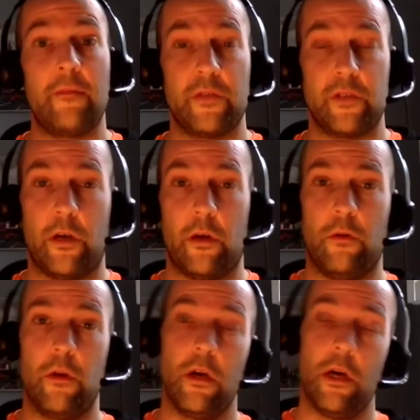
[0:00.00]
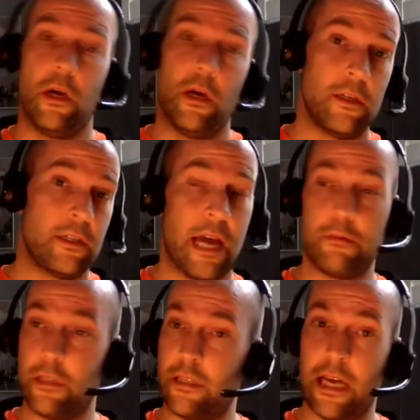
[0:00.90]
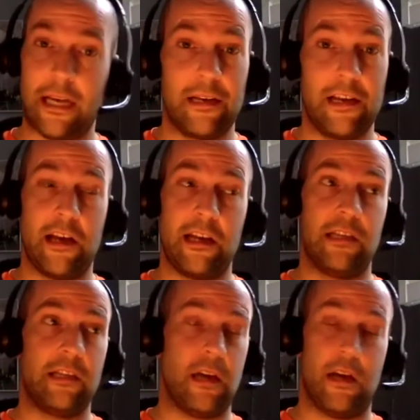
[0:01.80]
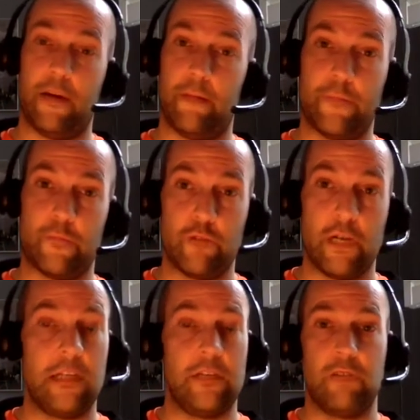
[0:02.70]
So that was the second learning. Really